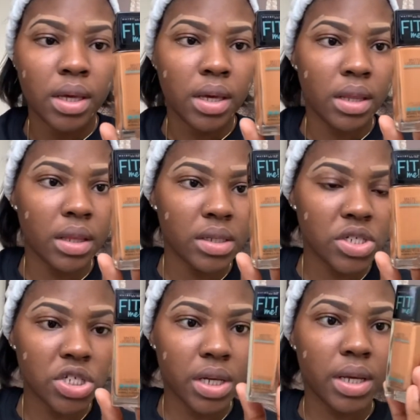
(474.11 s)
and this
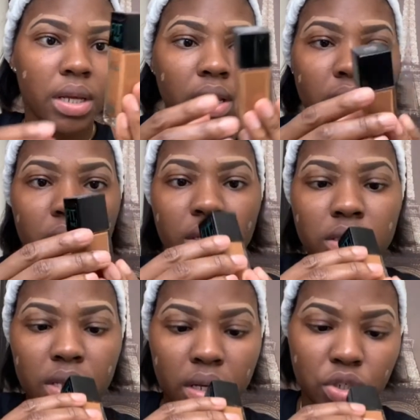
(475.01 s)
shade is
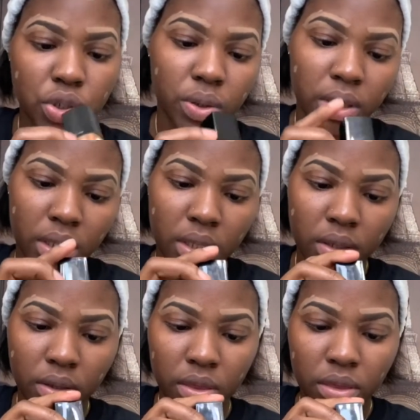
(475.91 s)
actually
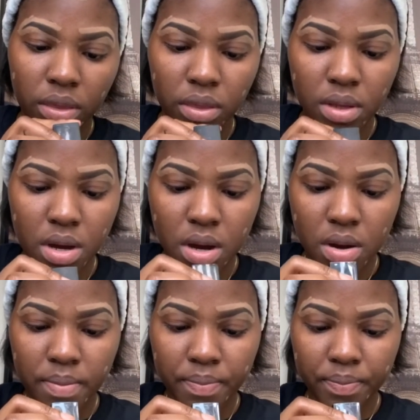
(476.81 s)

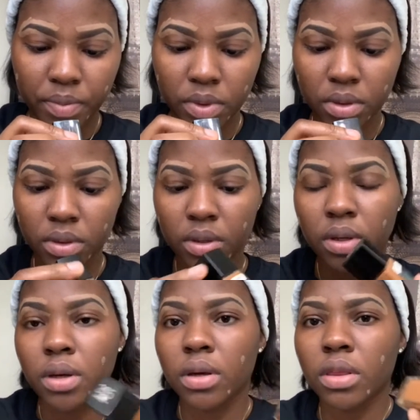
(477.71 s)

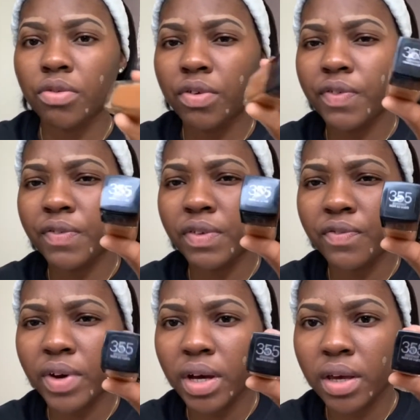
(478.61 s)

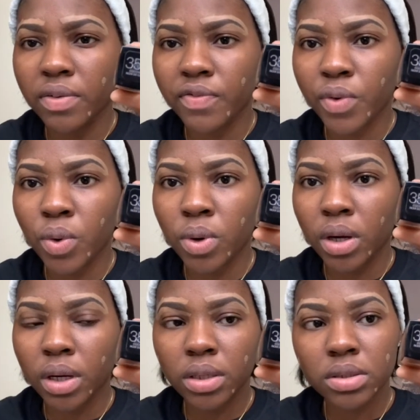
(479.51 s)
355 Coconut,